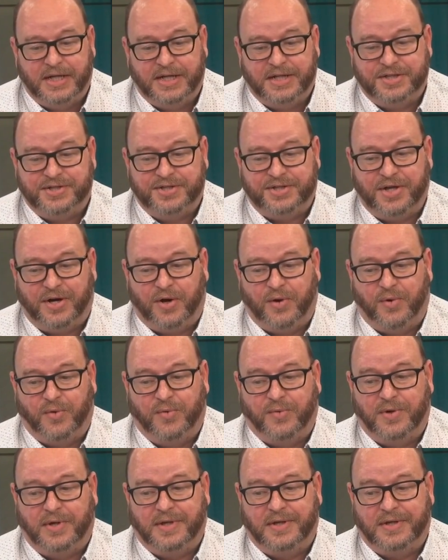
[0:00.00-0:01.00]

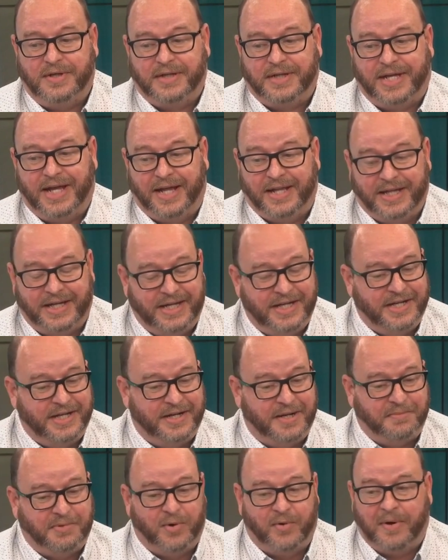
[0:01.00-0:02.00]
So Kelly ended
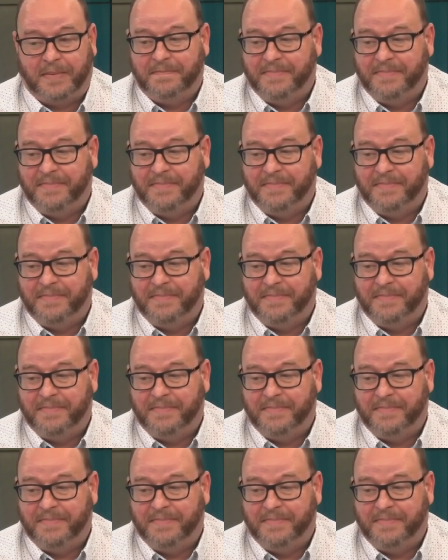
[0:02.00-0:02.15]
up going